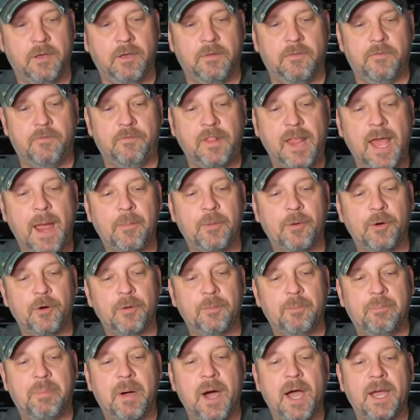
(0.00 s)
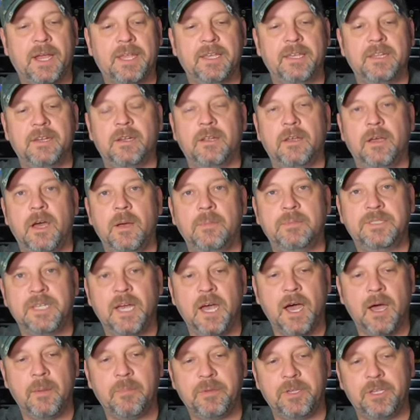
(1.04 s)
flapper pocket up
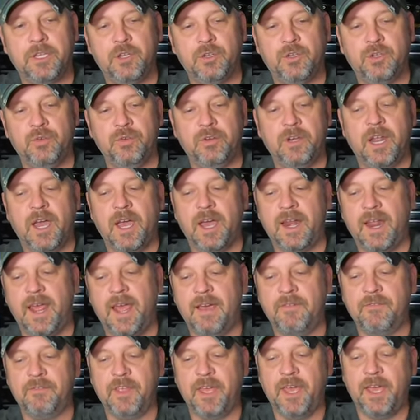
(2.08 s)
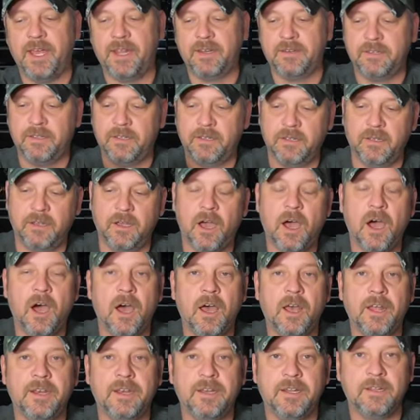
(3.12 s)
top. You do not have that
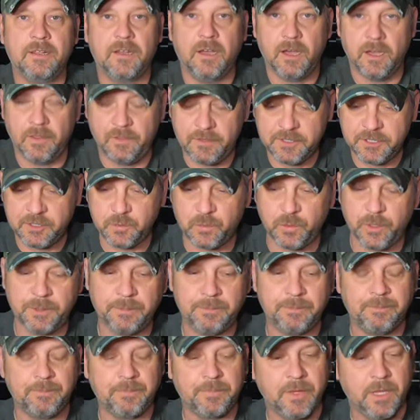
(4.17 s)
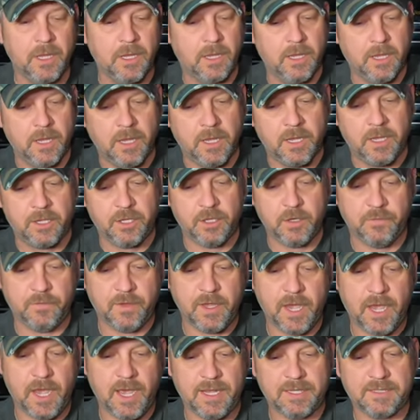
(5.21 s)
on this one. You've
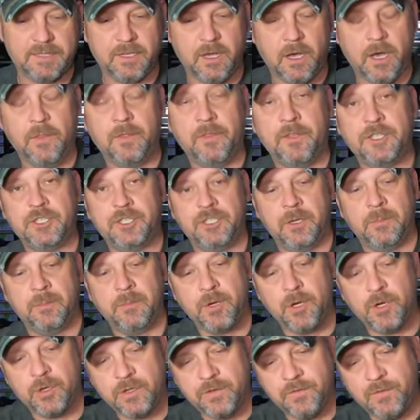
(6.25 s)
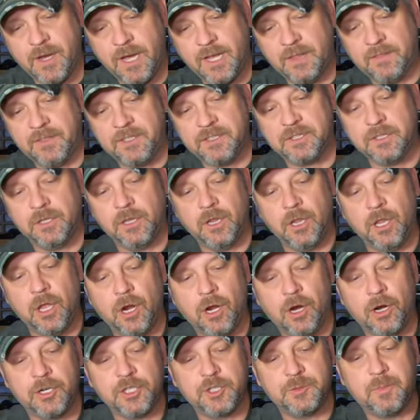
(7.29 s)
got, on the Jumbo, you've got this
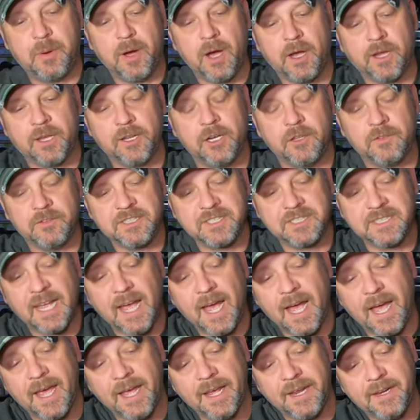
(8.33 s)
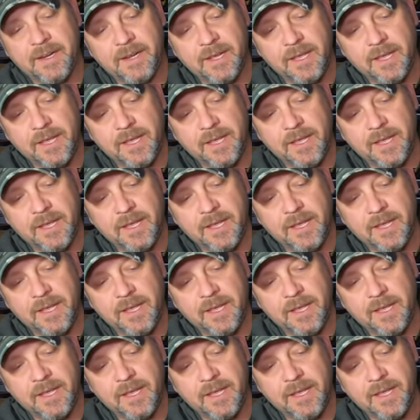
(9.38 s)
large pocket on the side